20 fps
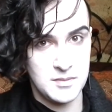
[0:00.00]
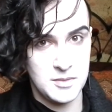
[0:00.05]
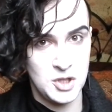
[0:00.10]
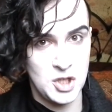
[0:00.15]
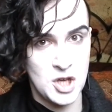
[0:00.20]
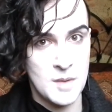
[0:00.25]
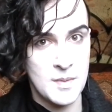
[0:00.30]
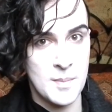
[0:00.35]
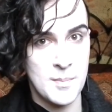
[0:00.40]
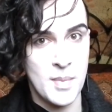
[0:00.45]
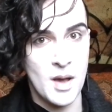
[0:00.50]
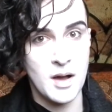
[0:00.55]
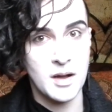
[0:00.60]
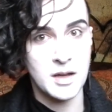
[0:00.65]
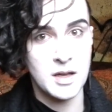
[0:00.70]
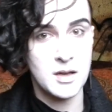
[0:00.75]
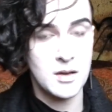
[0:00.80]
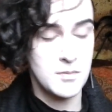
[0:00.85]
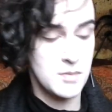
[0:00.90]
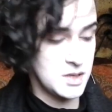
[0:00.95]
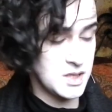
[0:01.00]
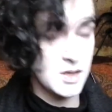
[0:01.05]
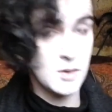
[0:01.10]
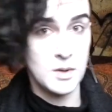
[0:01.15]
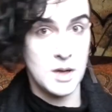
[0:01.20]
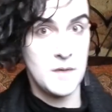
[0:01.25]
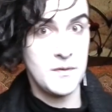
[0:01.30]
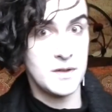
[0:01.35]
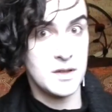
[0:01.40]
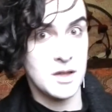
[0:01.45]
German punk. Still
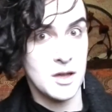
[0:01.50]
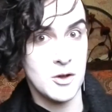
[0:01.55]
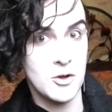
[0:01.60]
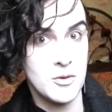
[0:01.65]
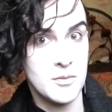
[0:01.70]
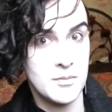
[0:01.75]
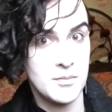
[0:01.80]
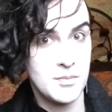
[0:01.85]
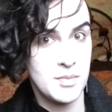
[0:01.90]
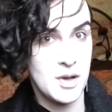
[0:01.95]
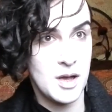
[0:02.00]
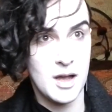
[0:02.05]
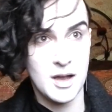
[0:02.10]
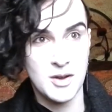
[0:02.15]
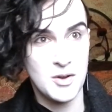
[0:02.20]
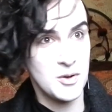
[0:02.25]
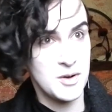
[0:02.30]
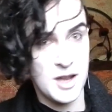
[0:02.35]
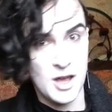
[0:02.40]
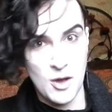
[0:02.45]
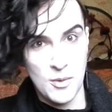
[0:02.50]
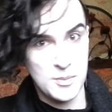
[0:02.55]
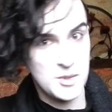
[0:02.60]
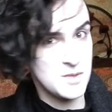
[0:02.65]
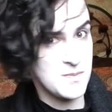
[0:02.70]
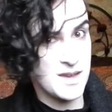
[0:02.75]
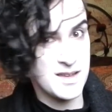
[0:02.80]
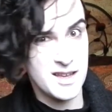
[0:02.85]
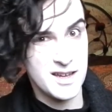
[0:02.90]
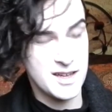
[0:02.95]
love it though, but I couldn't help
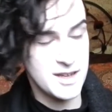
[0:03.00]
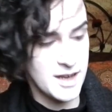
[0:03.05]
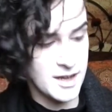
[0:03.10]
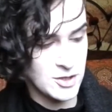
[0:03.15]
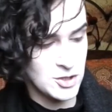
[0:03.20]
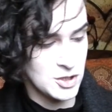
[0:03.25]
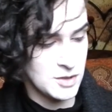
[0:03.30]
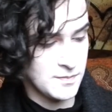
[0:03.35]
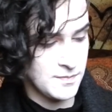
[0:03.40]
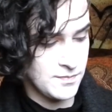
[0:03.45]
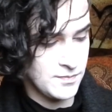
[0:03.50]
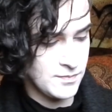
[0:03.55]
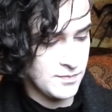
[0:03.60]
just make that connection.